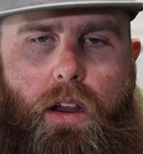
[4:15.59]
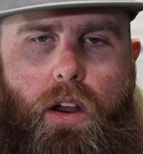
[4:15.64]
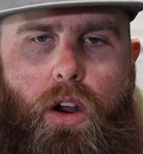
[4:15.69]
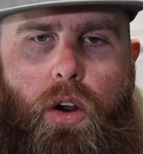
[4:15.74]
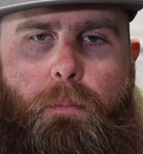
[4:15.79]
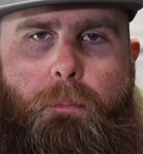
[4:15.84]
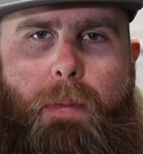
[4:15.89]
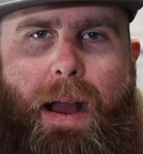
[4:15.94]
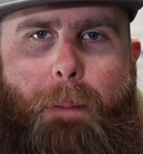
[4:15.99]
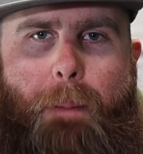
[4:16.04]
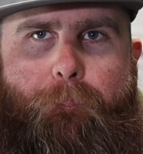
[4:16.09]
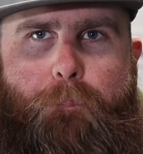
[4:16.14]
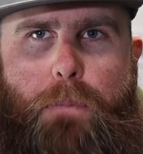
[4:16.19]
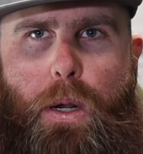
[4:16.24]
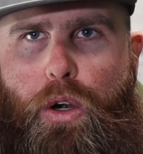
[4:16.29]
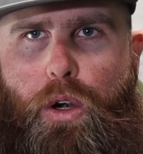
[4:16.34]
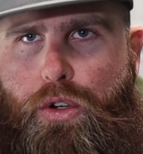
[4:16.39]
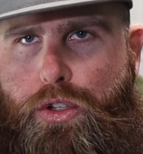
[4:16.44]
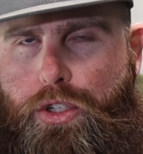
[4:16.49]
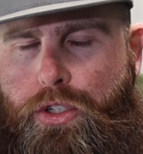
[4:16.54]
on my
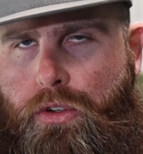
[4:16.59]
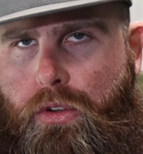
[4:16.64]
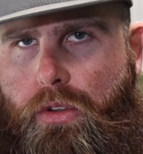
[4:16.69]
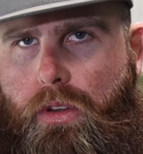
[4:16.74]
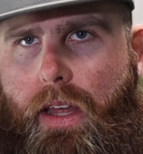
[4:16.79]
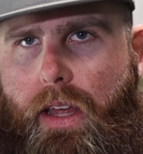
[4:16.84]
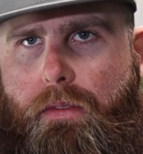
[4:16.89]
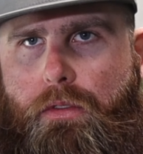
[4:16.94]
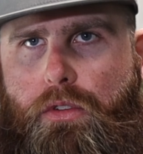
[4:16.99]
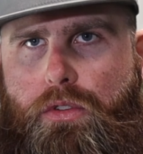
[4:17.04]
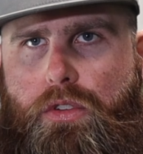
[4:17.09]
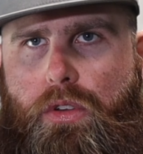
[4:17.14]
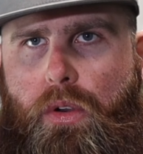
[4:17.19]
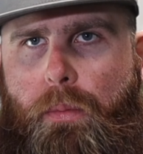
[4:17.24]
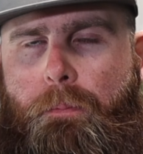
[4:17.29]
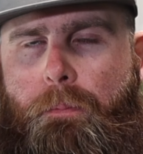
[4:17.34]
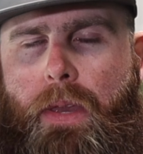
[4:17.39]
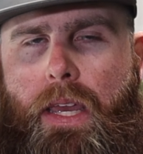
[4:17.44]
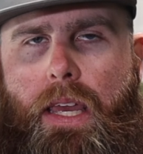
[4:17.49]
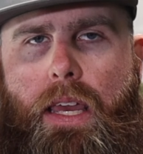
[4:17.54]
personal level, so
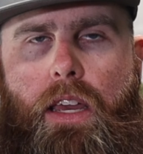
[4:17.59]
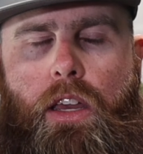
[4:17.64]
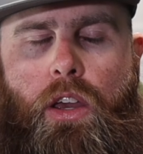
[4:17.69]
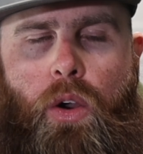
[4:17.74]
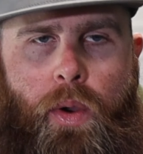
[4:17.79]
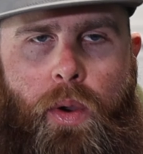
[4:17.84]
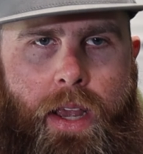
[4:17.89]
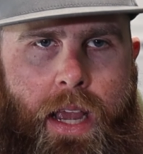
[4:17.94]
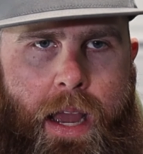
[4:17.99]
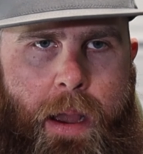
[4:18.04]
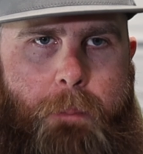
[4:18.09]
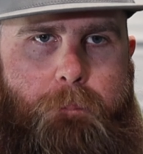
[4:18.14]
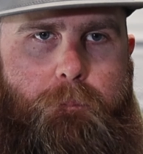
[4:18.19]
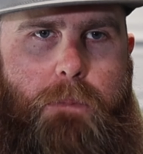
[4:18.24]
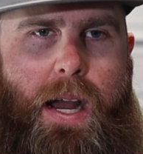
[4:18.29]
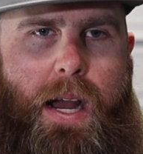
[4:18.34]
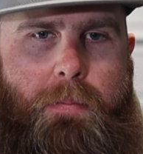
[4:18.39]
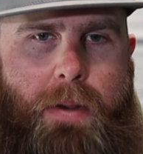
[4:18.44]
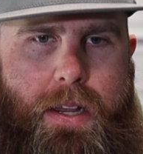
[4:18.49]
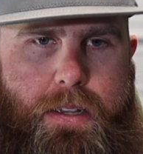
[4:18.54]
me going out
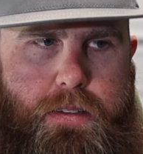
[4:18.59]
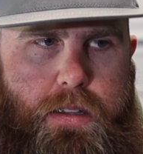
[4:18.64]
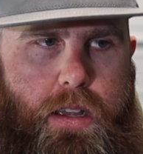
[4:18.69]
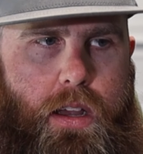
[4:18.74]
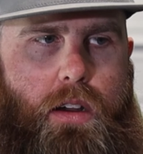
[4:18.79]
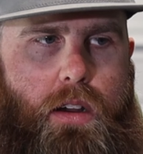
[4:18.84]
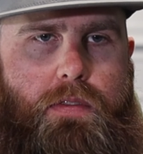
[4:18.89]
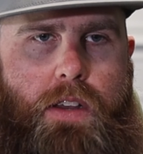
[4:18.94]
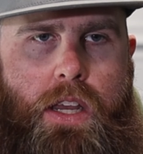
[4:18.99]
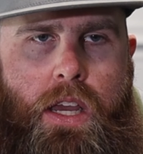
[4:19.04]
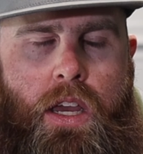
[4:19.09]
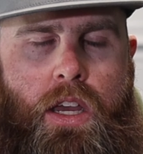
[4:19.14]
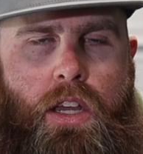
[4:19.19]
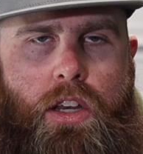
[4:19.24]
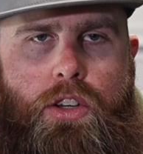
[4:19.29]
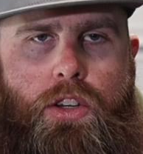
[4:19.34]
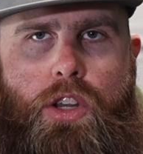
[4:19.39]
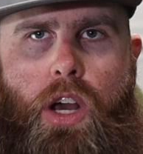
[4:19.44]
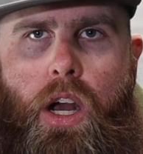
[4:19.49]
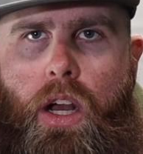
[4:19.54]
by myself,
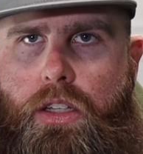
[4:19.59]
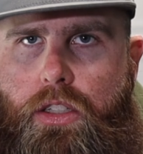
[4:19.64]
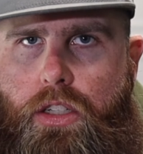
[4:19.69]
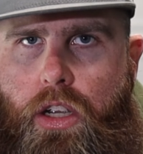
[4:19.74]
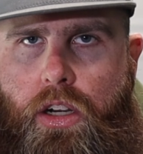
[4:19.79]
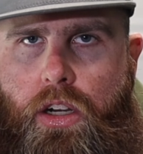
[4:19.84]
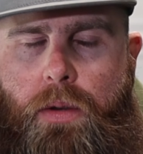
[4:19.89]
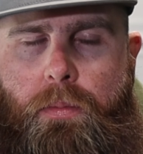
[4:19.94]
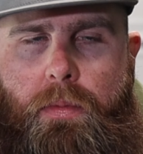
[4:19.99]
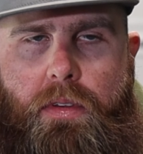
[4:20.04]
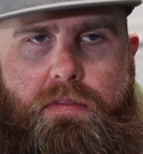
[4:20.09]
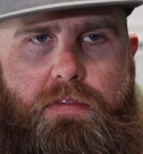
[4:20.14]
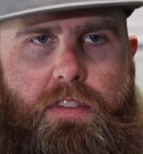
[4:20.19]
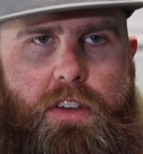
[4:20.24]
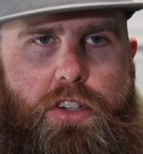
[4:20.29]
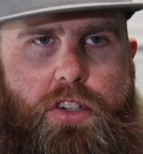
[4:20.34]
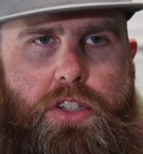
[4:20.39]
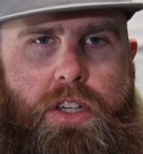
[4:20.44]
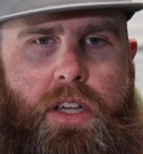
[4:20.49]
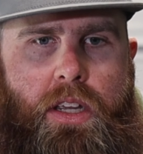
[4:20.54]
not tournament
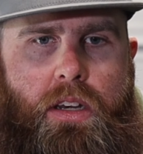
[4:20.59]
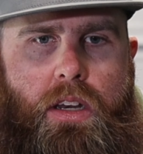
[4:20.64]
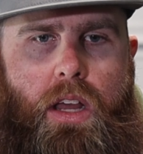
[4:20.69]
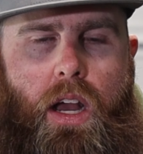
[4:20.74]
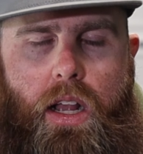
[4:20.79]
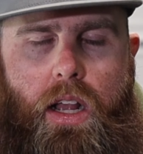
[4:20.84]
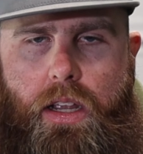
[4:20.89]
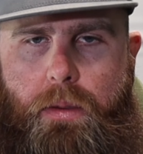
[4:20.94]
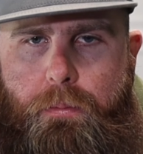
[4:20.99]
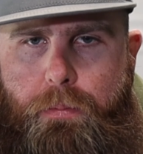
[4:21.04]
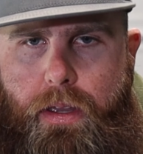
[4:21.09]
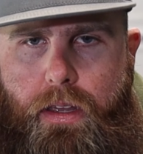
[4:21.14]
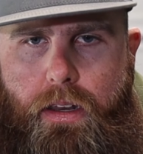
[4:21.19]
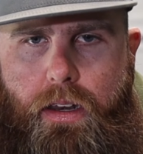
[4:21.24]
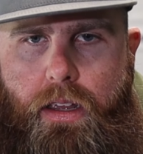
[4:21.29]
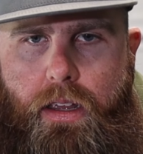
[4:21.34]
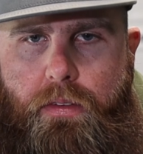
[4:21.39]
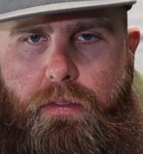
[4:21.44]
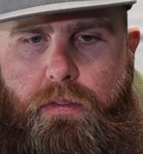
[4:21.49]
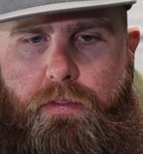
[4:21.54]
fishing, not
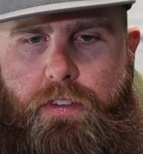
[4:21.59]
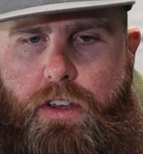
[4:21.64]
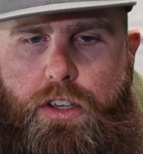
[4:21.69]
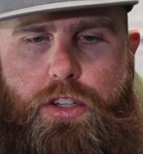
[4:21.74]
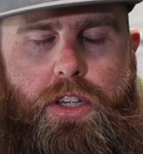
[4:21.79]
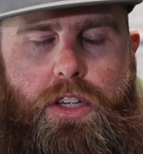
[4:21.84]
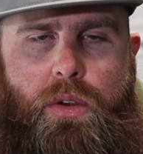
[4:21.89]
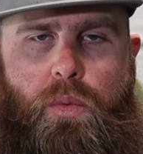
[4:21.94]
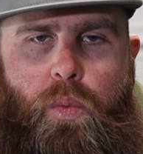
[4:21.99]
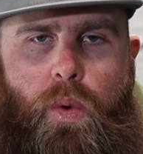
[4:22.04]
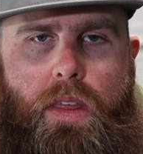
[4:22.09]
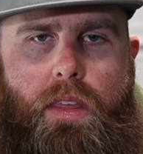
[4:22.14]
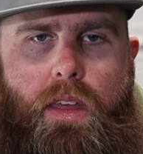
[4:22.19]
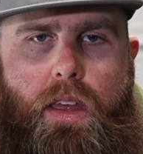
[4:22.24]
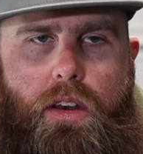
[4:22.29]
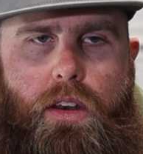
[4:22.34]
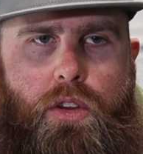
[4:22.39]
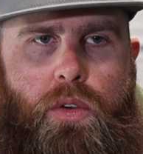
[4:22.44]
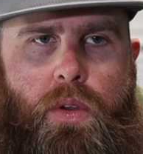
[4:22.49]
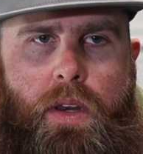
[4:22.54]
competing fishing with
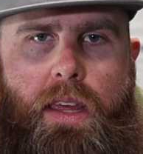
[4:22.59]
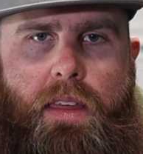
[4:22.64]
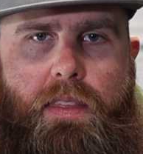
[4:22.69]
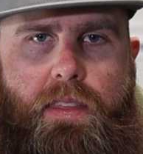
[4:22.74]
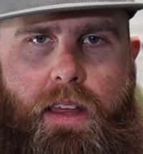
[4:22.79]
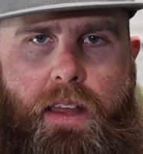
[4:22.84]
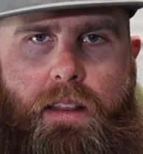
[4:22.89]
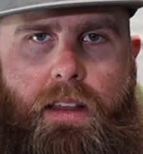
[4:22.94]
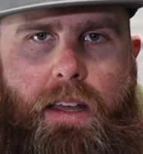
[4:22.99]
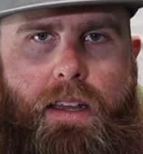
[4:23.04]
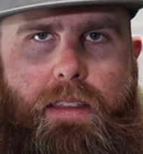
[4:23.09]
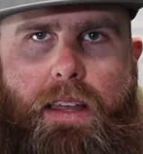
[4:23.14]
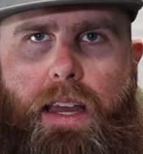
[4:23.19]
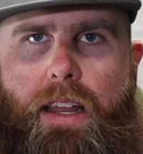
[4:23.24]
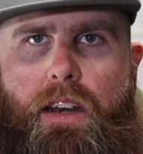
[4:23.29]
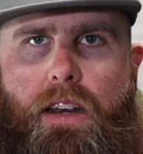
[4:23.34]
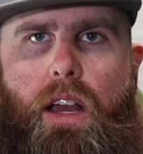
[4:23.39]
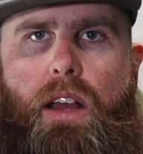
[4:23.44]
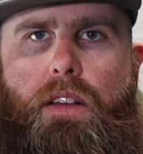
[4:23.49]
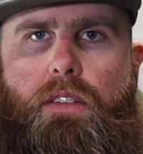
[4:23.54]
it, doing anything like
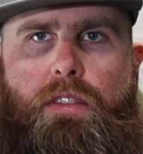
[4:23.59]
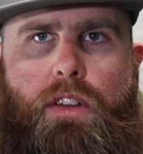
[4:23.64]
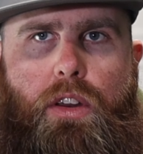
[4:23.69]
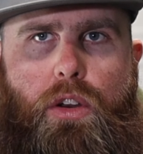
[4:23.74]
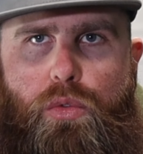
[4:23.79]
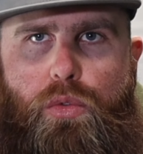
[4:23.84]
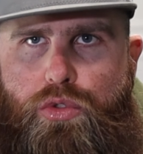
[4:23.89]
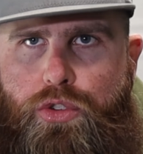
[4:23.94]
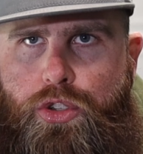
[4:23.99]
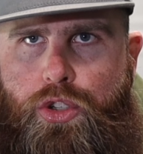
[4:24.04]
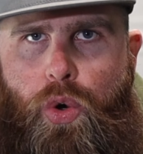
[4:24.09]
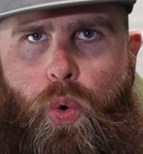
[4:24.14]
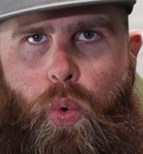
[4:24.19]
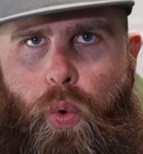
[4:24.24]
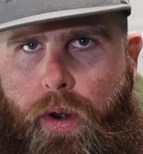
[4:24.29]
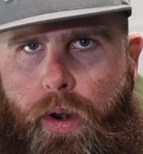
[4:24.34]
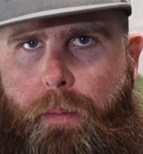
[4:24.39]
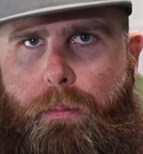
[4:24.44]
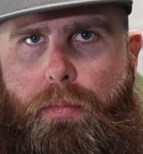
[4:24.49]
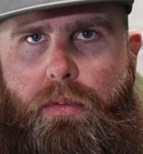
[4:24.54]
that, not, you know,
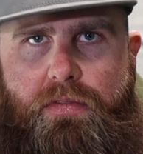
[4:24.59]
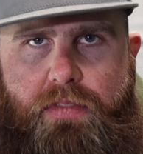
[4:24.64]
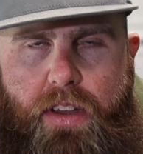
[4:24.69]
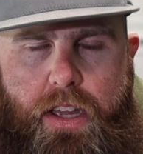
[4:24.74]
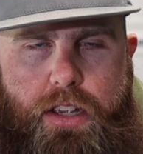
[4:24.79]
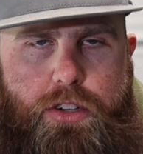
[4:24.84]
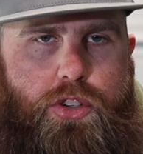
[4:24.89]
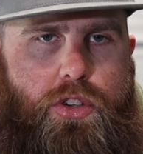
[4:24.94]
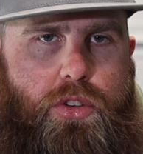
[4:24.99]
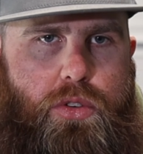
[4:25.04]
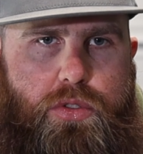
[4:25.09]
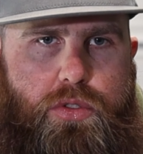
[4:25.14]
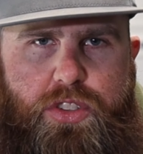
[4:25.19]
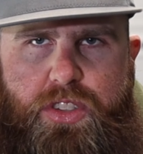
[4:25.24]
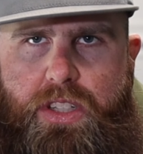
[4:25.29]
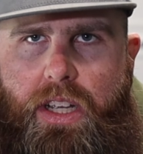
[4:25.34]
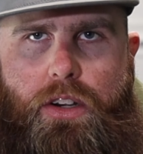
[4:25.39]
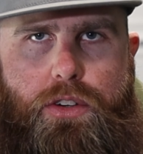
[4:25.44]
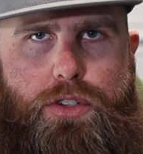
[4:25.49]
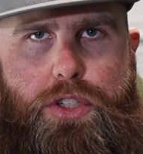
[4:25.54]
touring professional,
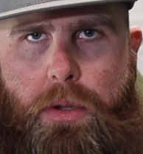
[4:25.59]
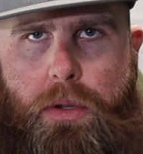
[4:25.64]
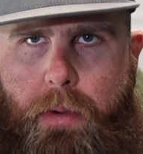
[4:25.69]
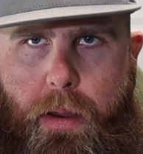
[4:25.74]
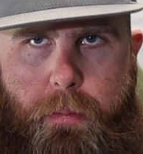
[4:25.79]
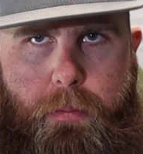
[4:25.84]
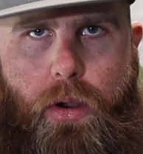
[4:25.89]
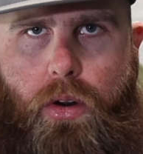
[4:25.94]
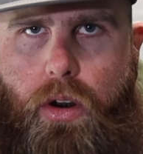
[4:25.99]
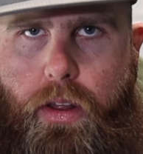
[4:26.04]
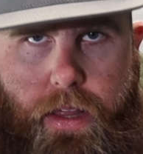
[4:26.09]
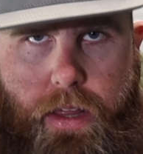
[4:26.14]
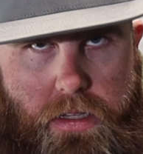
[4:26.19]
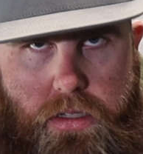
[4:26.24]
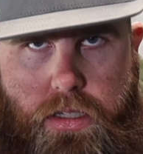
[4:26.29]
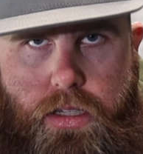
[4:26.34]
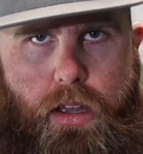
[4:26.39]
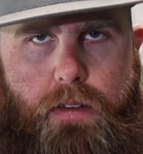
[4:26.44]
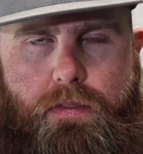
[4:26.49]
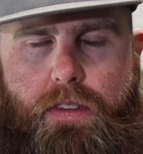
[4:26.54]
stickers on my boat, all
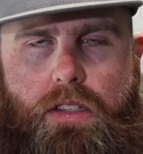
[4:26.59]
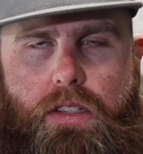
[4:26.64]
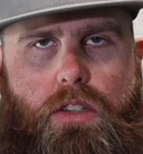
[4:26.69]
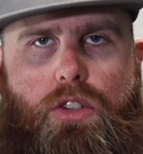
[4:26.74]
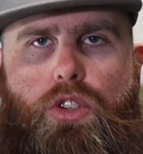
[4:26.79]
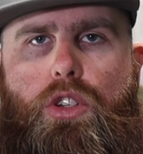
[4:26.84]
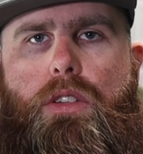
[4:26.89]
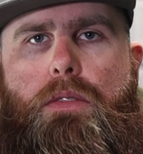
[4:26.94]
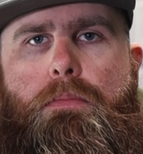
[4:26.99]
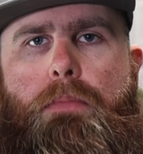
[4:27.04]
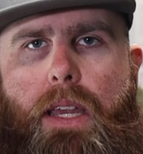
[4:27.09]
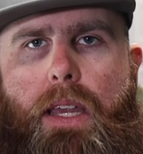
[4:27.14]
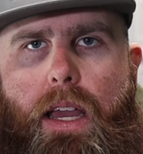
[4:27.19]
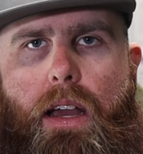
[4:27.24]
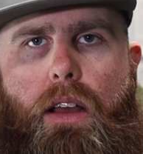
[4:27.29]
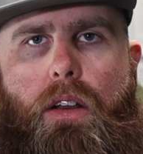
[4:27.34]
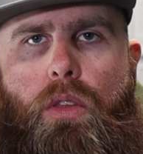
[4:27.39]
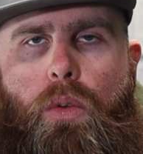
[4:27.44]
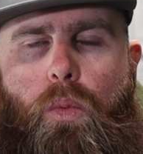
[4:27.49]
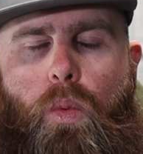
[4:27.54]
that stuff. This is just me
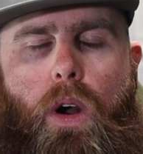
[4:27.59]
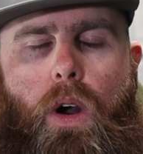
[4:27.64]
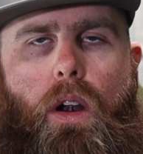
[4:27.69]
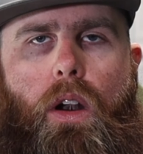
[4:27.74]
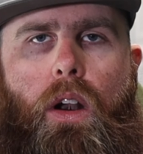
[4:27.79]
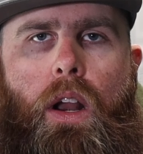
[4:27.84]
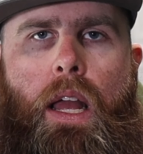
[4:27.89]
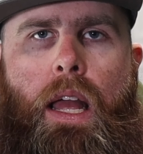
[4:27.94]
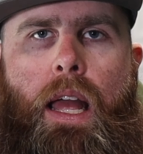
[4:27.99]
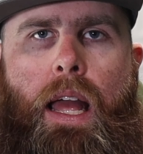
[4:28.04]
out on the water.